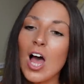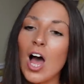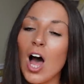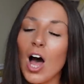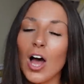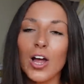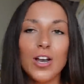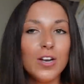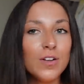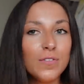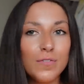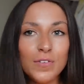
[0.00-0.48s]

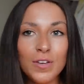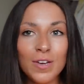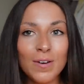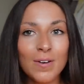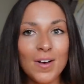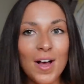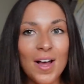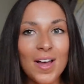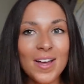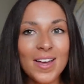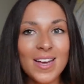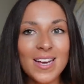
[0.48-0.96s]
I love you
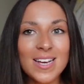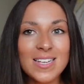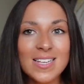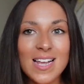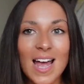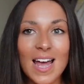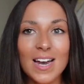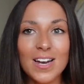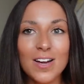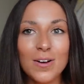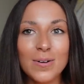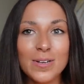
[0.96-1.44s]
guys,
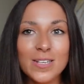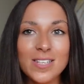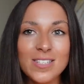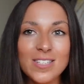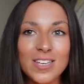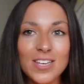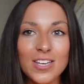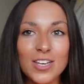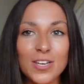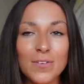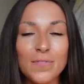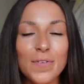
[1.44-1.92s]
and I will
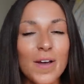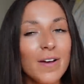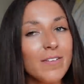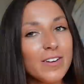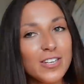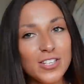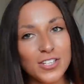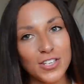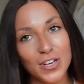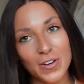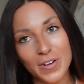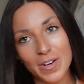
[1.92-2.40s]
see you
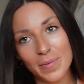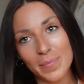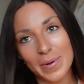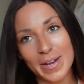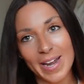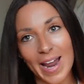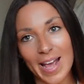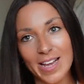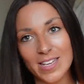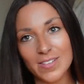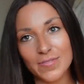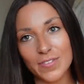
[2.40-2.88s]
very soon in
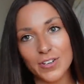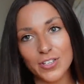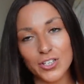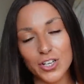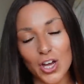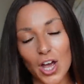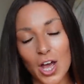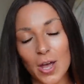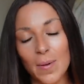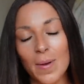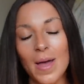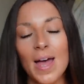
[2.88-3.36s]
my next
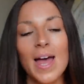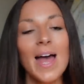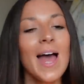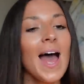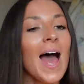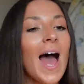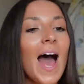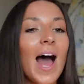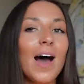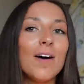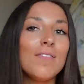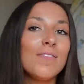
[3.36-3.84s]
video.
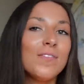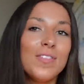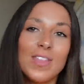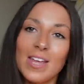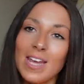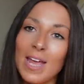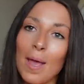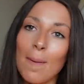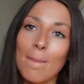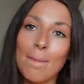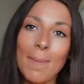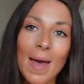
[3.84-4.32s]
Have
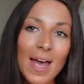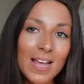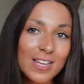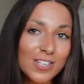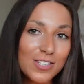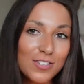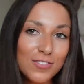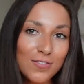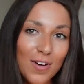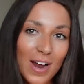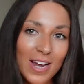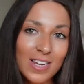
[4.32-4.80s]
the
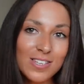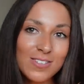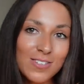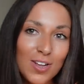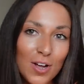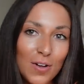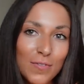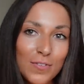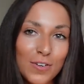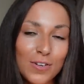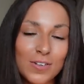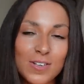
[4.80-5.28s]
best rest
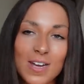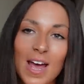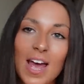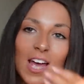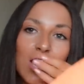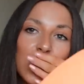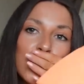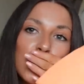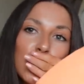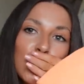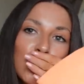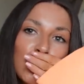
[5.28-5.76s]
of your
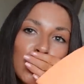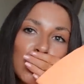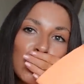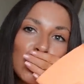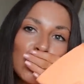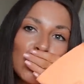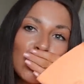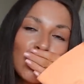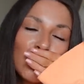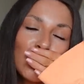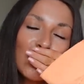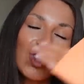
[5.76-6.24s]
day.
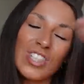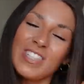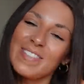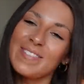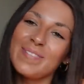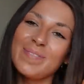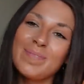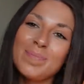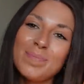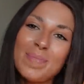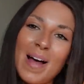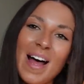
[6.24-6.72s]

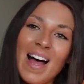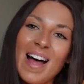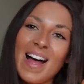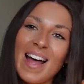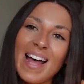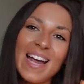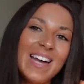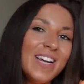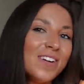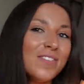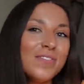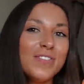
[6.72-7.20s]

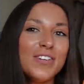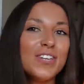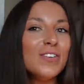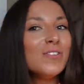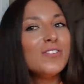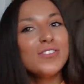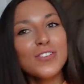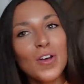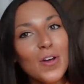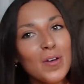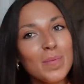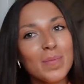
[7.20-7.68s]
Bye, love you
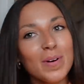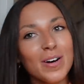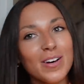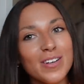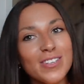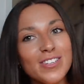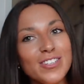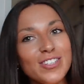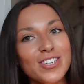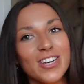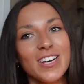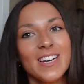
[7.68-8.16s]
so
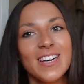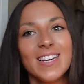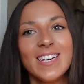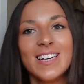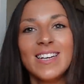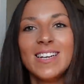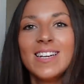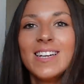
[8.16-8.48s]
much.